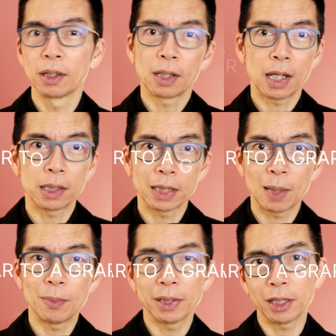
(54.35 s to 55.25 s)
A
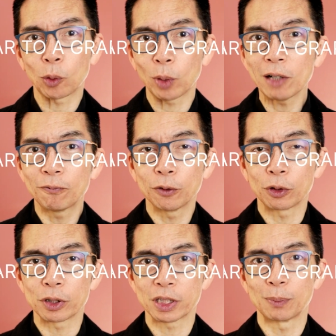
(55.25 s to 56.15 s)
lemon and a grapefruit
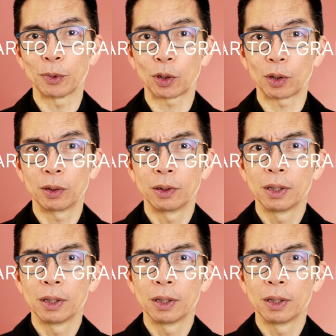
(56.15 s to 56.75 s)
are similar.